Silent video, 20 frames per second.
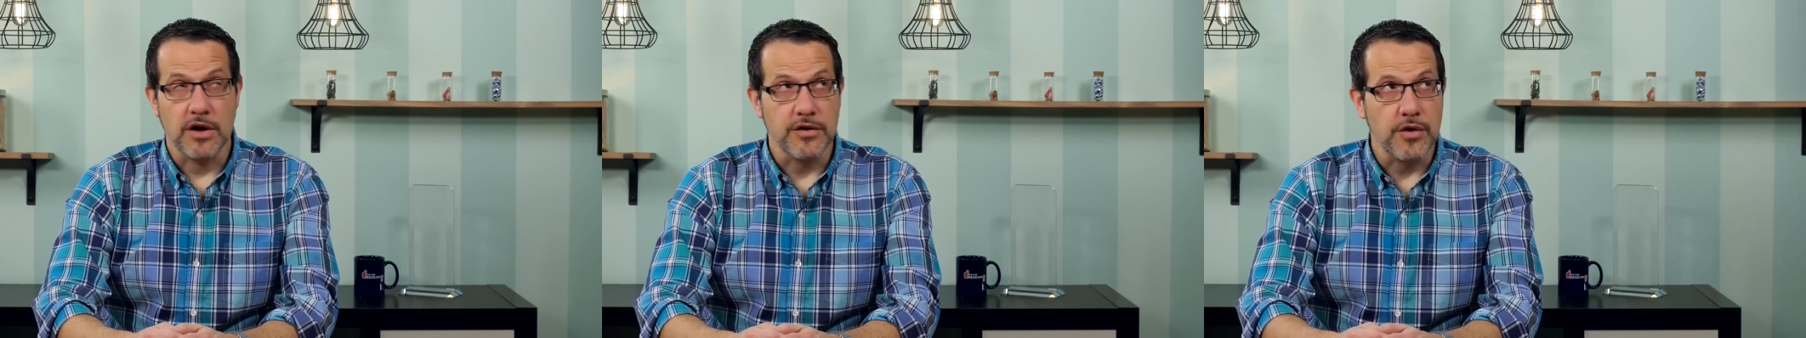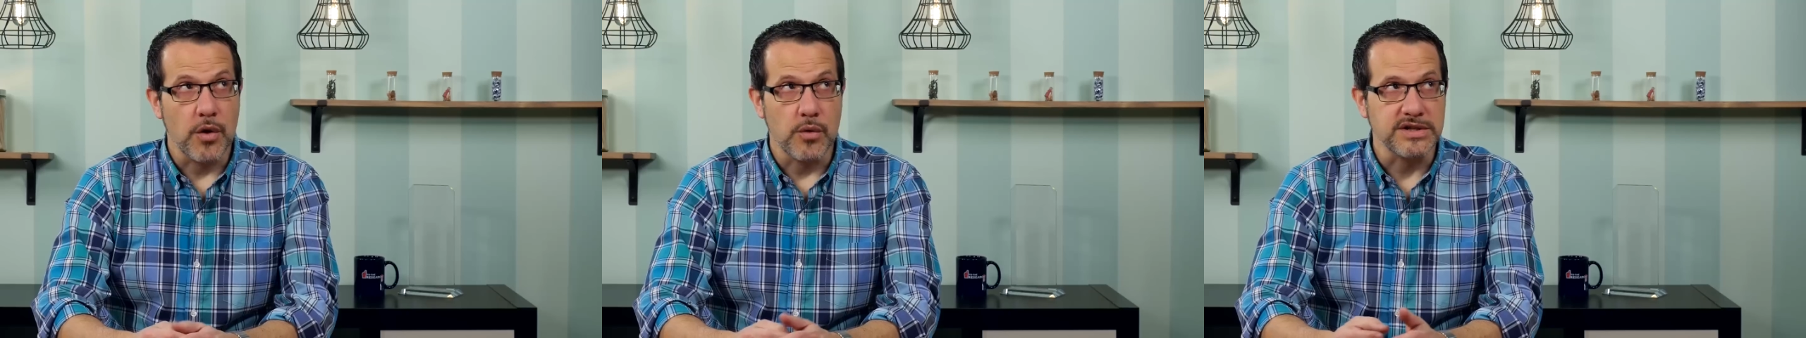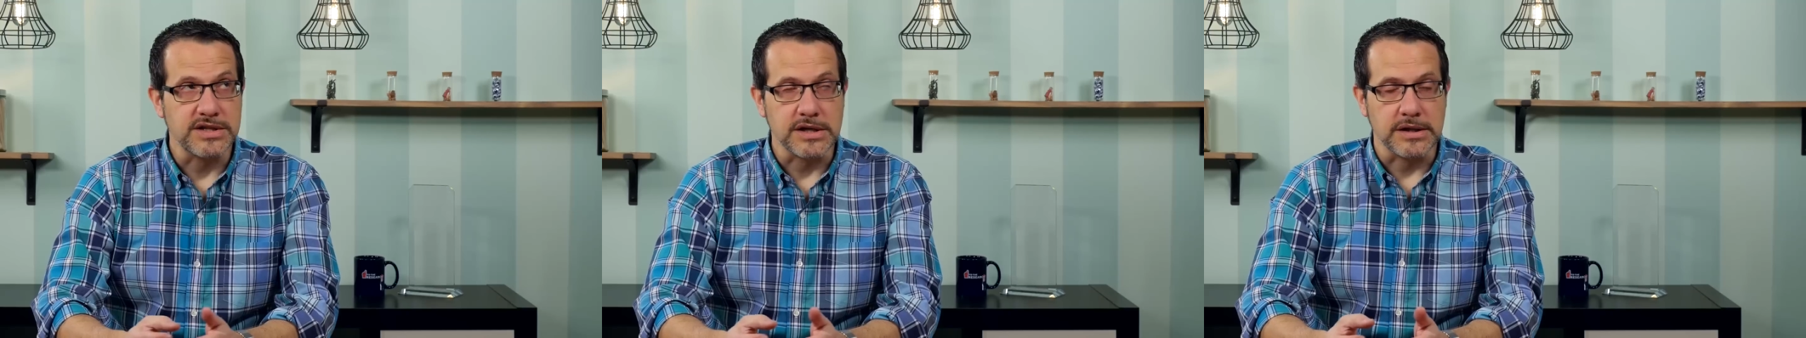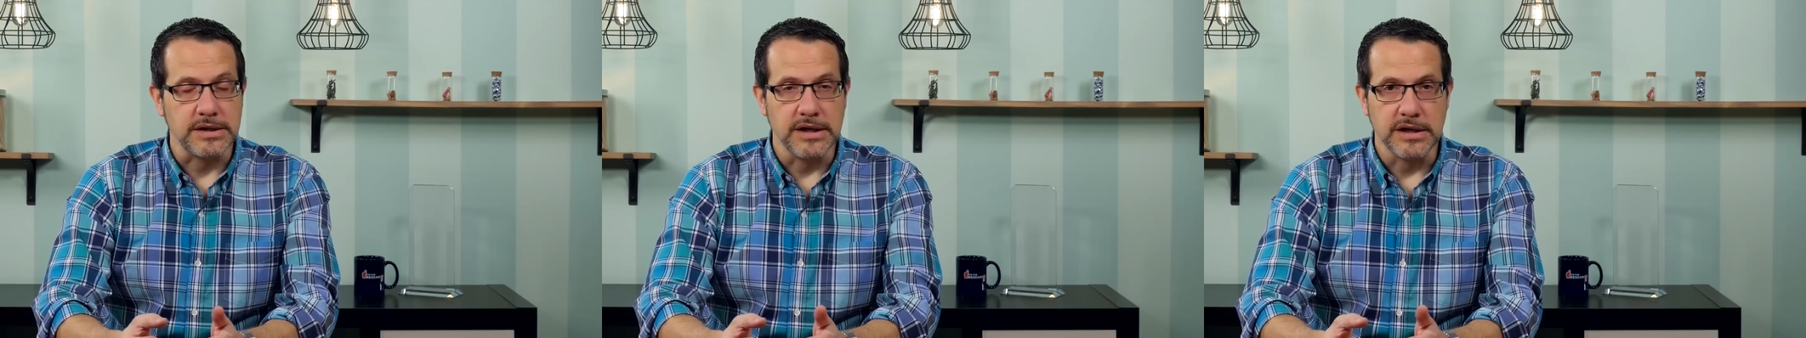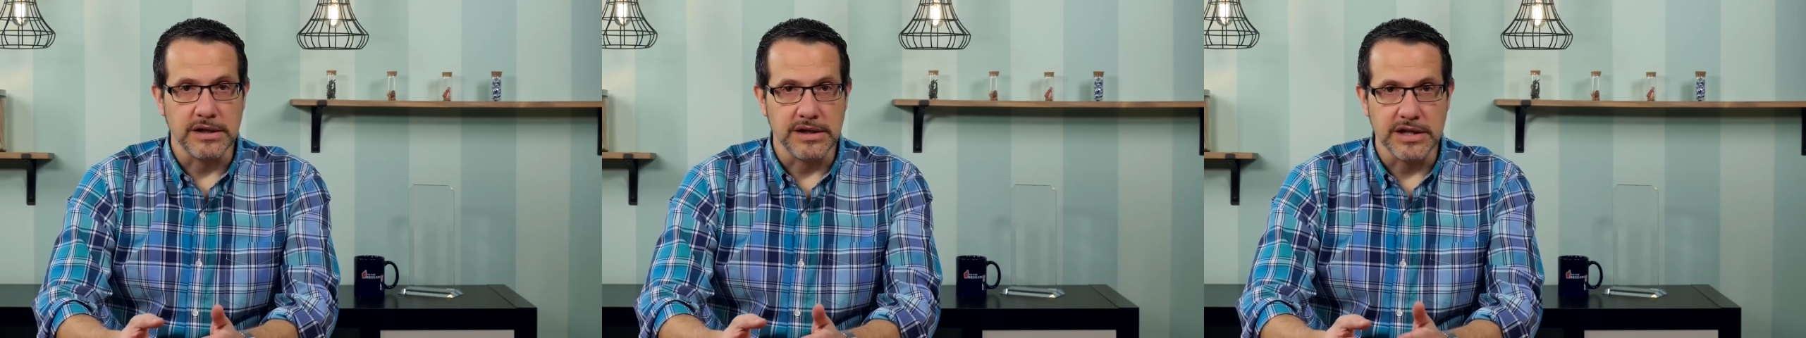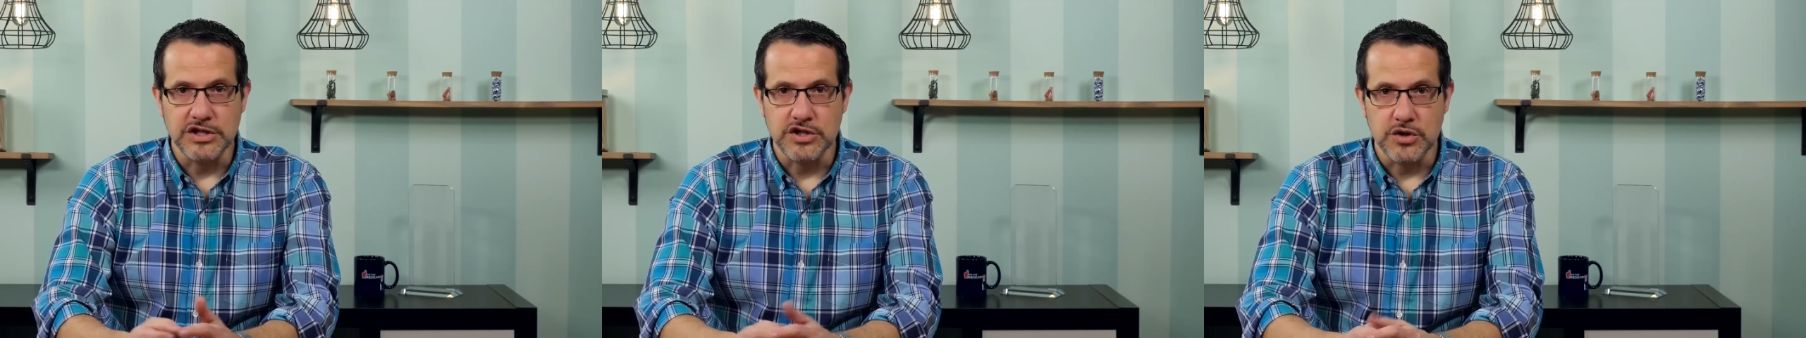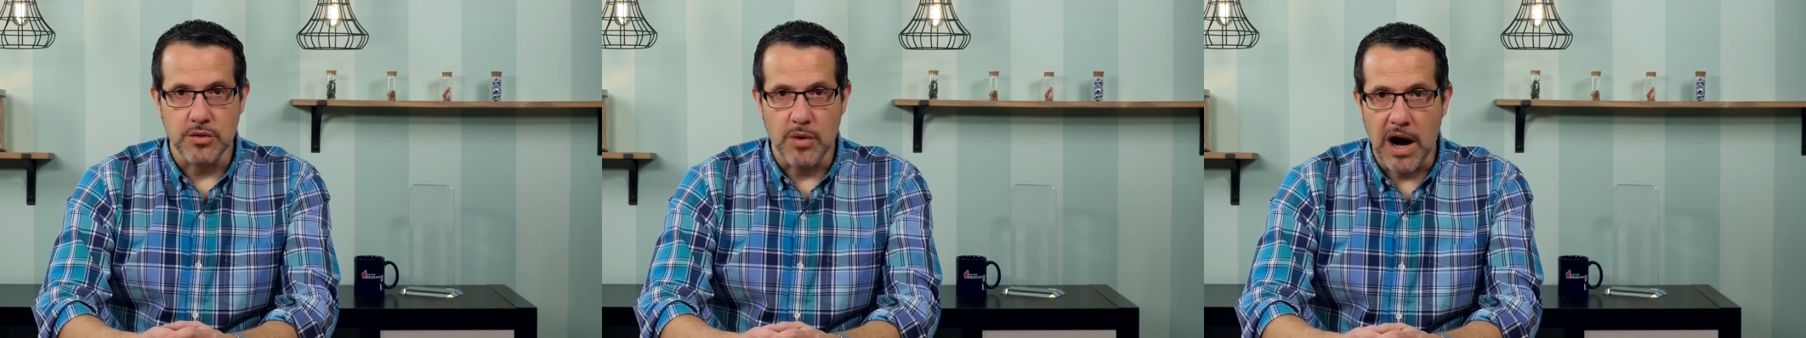although it's
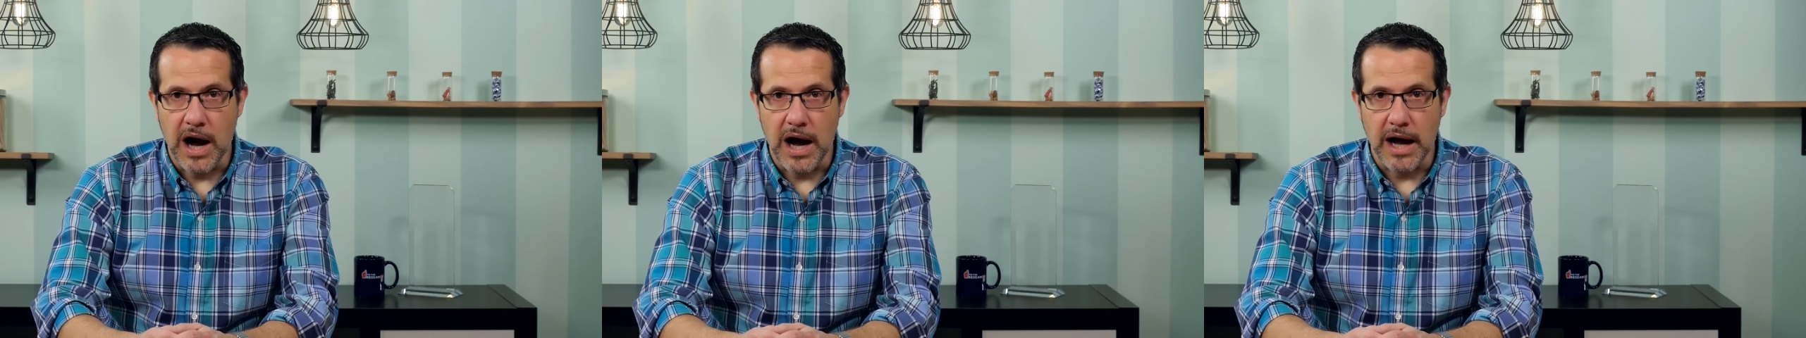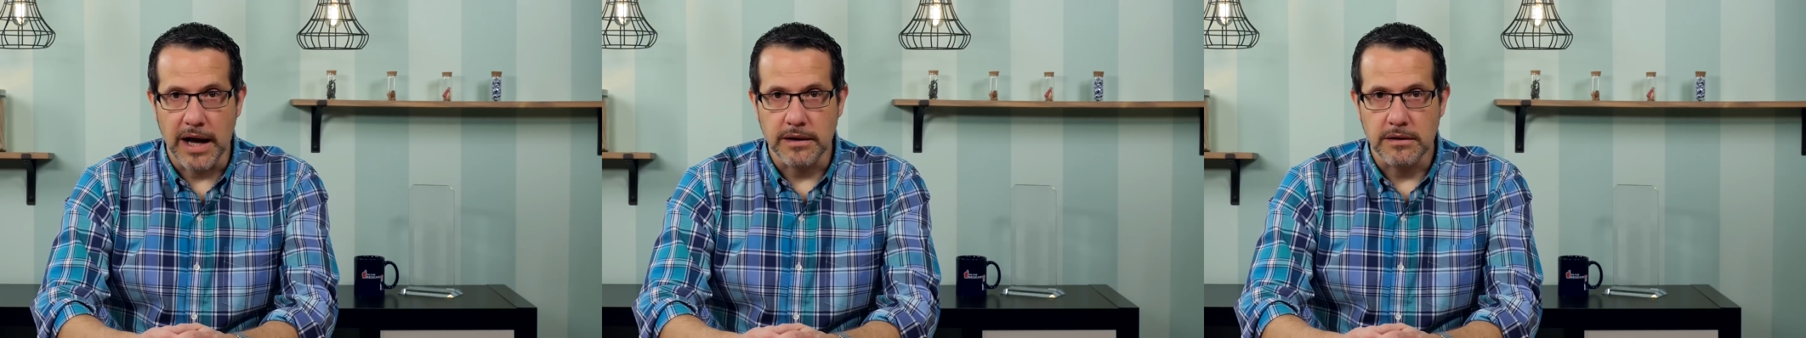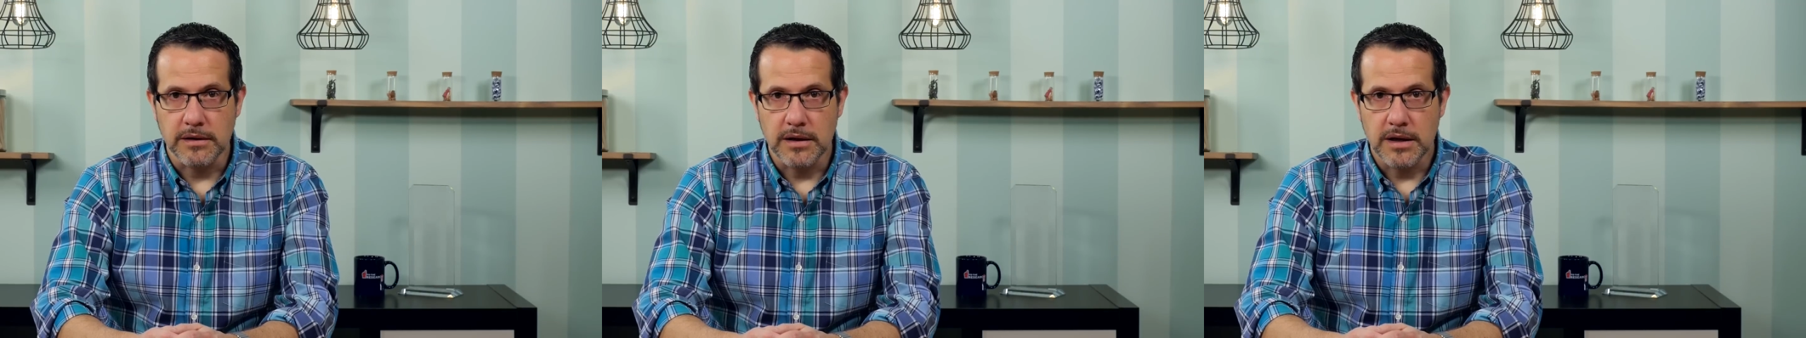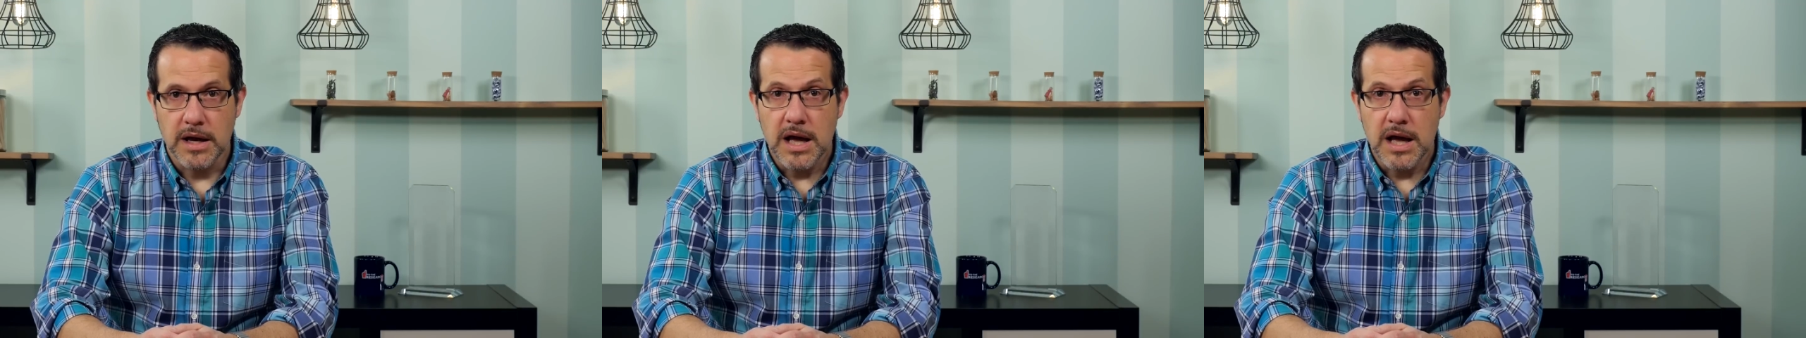clearly too high.